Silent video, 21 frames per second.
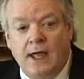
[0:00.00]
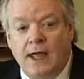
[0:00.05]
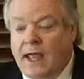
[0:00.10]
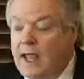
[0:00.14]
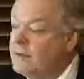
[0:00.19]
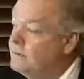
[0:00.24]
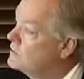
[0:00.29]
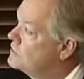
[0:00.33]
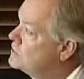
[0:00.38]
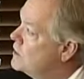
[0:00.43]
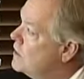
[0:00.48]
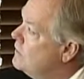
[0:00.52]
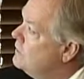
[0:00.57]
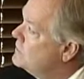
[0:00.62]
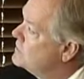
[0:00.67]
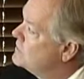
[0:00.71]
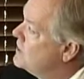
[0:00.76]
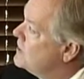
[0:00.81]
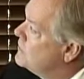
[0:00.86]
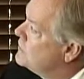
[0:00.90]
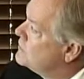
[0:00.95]
And the
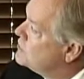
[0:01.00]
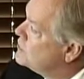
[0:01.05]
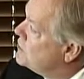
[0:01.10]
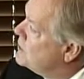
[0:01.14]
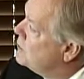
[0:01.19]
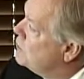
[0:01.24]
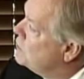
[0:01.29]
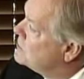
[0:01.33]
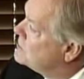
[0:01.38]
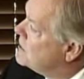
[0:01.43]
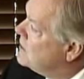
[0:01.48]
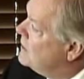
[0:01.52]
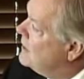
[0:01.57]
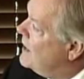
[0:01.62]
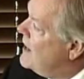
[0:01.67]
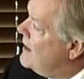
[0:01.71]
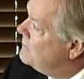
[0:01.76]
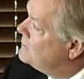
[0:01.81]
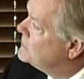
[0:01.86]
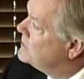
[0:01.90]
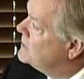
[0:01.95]
service industry was
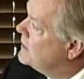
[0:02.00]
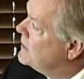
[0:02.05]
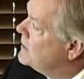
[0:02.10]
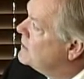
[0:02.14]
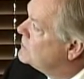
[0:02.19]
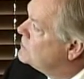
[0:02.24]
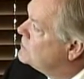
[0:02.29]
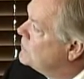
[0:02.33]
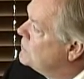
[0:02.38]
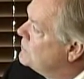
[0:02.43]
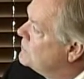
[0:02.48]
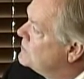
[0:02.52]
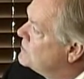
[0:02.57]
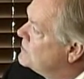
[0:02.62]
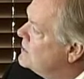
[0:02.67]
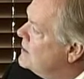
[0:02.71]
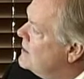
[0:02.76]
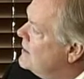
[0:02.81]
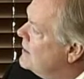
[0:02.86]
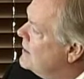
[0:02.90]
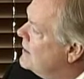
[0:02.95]
collapsing, and as you can
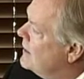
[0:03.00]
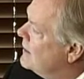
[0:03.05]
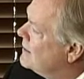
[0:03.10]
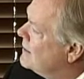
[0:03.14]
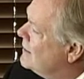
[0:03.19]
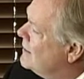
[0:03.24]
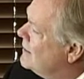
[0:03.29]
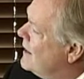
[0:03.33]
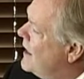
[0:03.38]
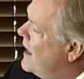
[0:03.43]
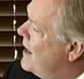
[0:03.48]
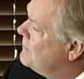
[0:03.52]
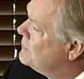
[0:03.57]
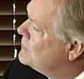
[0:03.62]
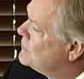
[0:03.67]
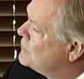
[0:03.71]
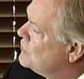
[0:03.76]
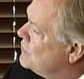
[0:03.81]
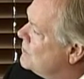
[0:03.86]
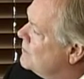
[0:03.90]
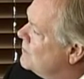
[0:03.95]
see, it collapsed